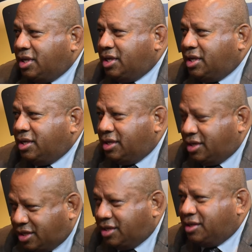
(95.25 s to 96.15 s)
And
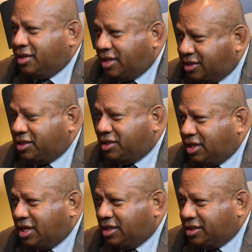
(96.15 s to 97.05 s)
that's the
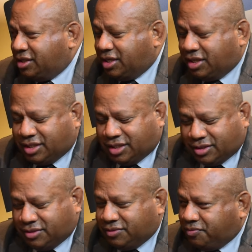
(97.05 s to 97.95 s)
challenge that
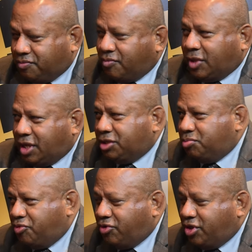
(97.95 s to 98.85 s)
is
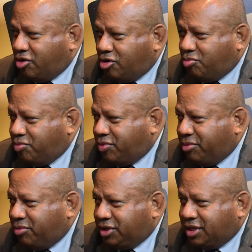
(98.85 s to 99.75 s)
before the Honorable
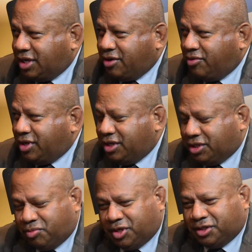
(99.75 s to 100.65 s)
Prime Minister now and
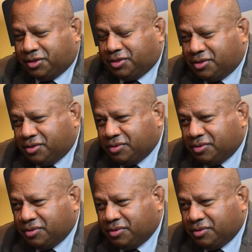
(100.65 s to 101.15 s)
his ministers.